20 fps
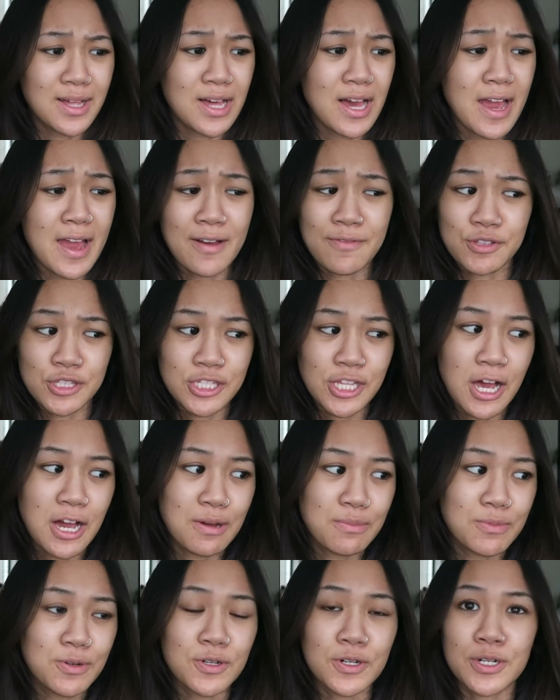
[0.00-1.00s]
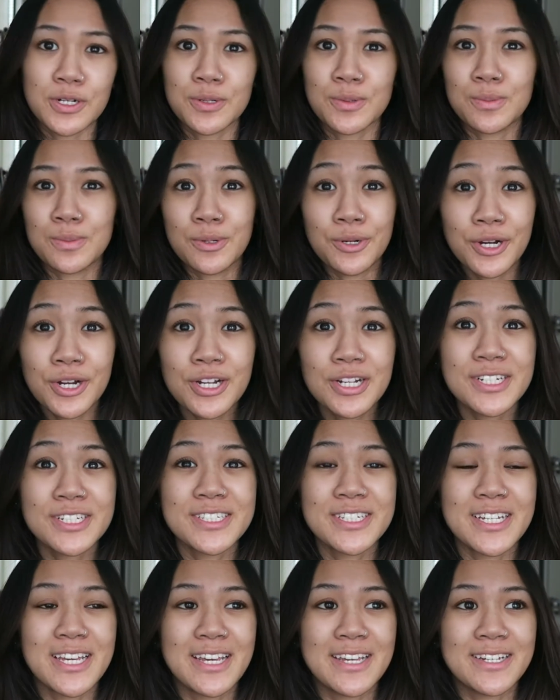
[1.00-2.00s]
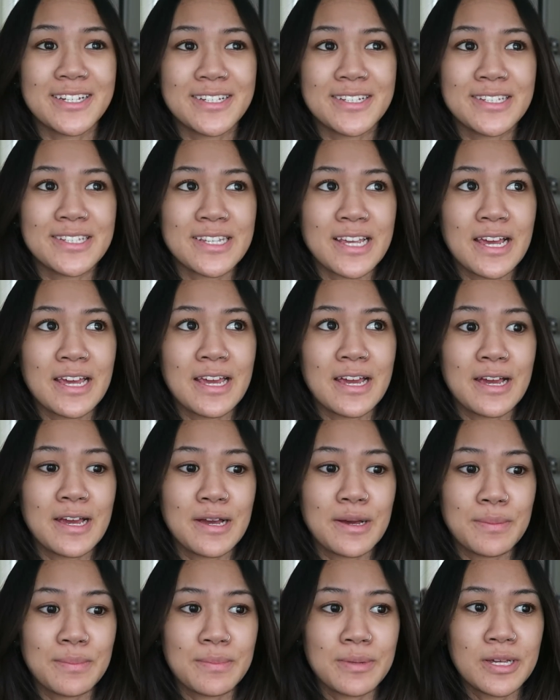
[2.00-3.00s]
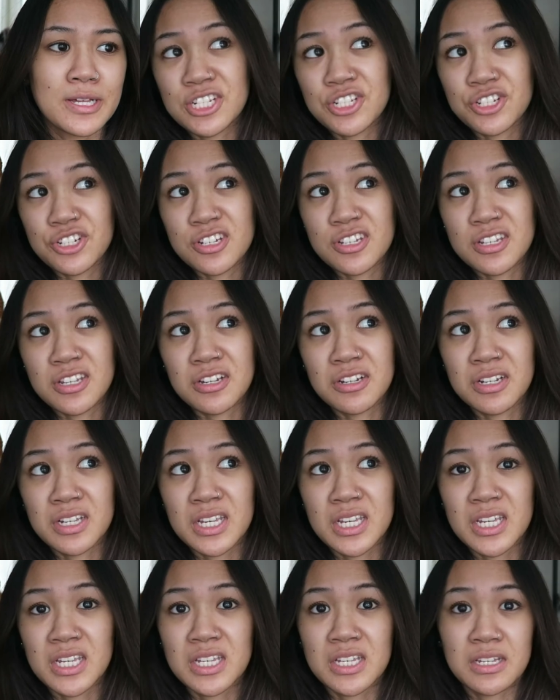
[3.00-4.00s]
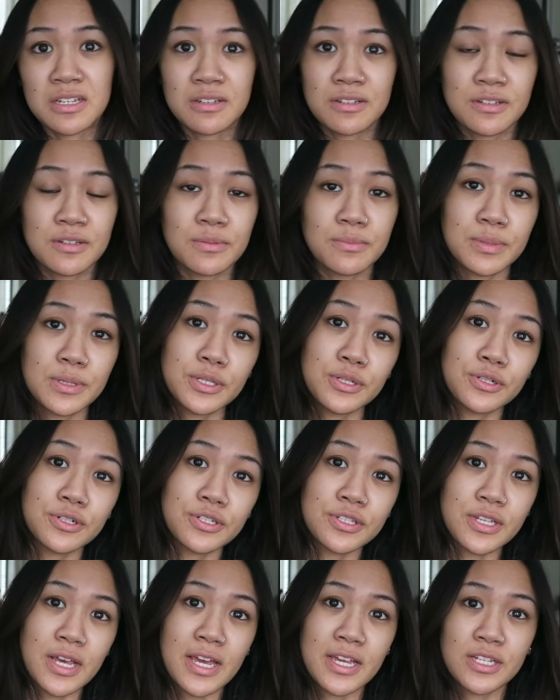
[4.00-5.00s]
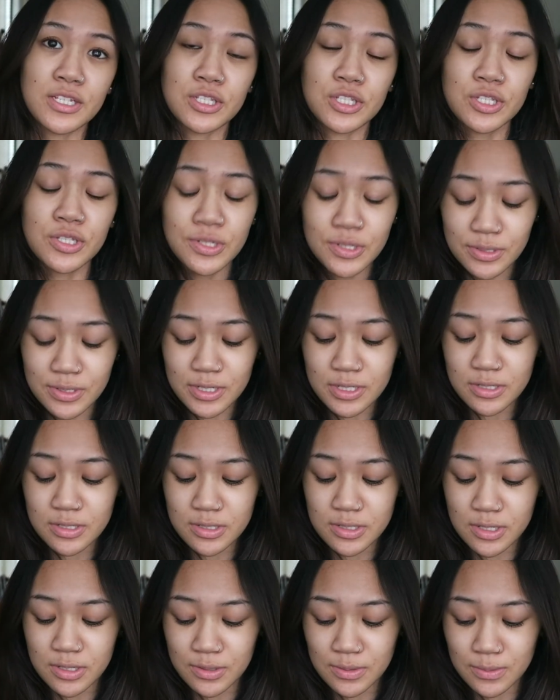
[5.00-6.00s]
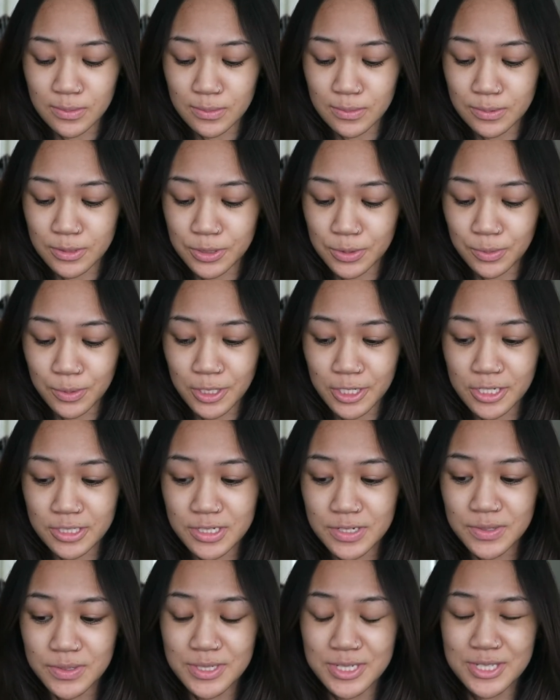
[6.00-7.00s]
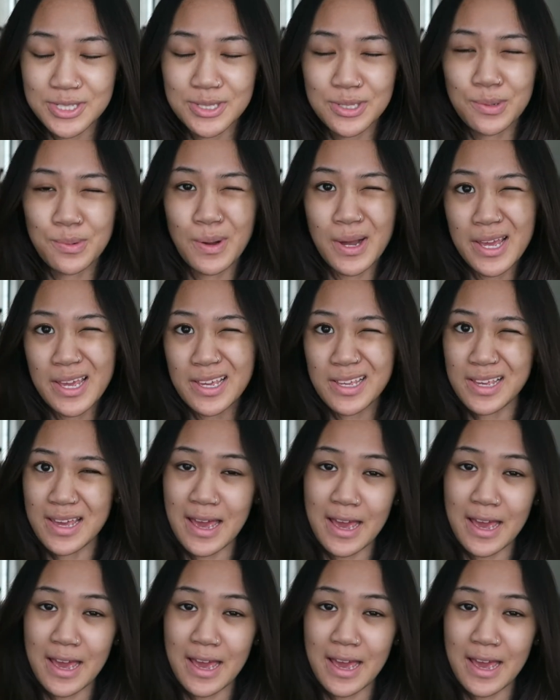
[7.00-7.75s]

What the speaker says: I have a lot more work, and I am engineering computer science student, so the workload is quite